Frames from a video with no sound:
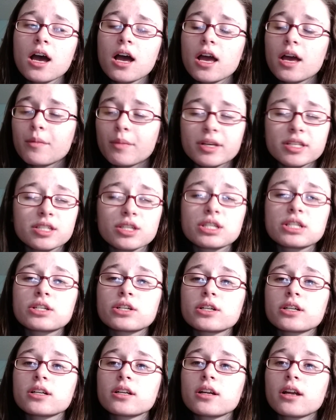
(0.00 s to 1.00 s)
and my
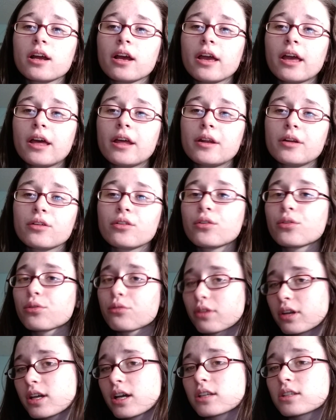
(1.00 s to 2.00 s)
sister and
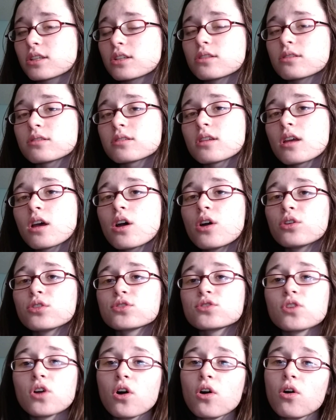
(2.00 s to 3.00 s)
three cousins.
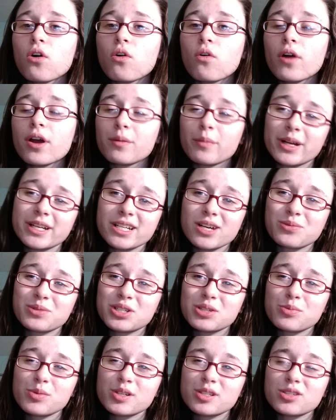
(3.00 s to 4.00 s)
So, and my dad
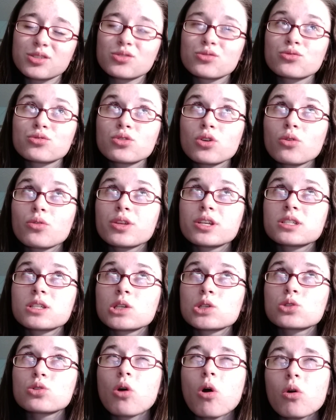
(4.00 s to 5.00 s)
went to prison. So this
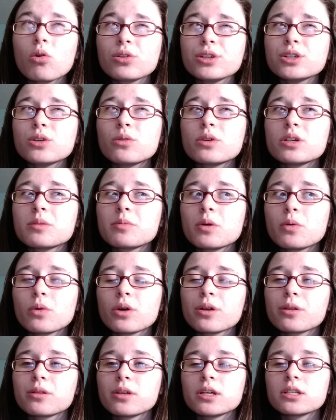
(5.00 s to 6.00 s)
is totally going to be
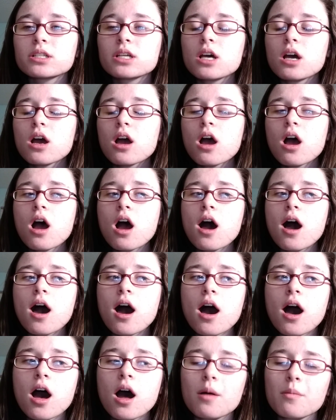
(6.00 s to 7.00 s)
worth it.
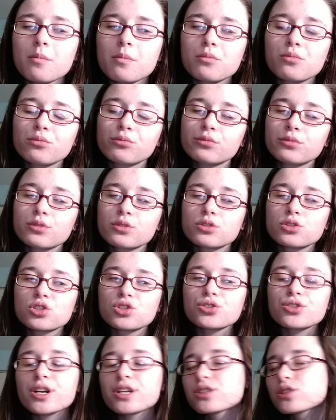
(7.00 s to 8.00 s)
Um,
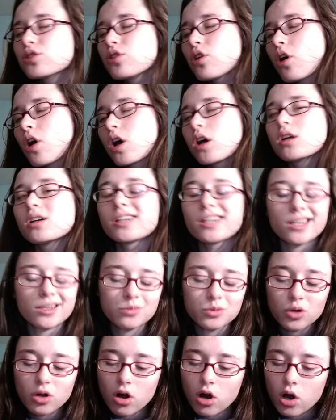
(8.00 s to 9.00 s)
stress and all, it
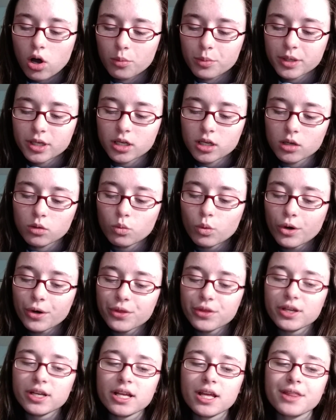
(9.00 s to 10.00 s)
will all be
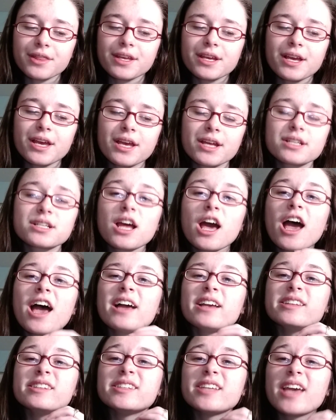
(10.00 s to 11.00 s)
worth it in the end.
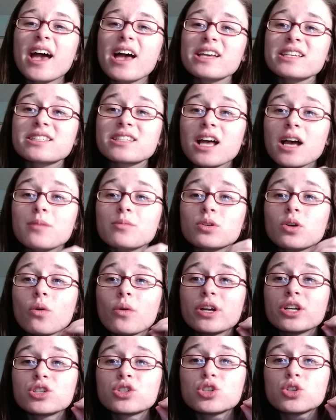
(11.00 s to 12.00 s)
Yes, I'm
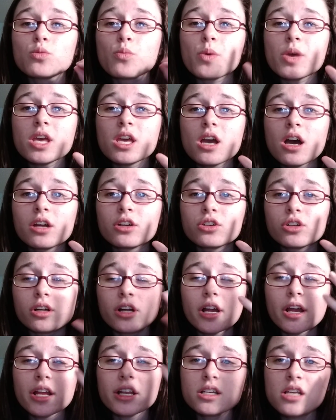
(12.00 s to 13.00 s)
going to be under
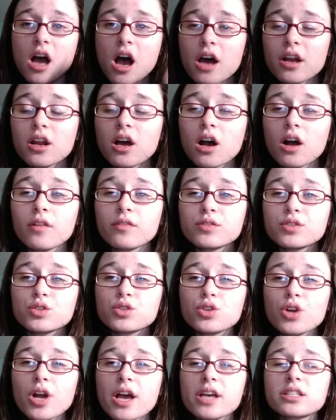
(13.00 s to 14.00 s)
a ton of
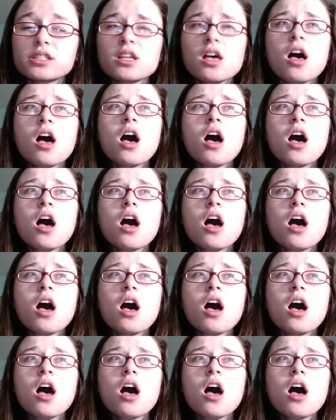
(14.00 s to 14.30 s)
stress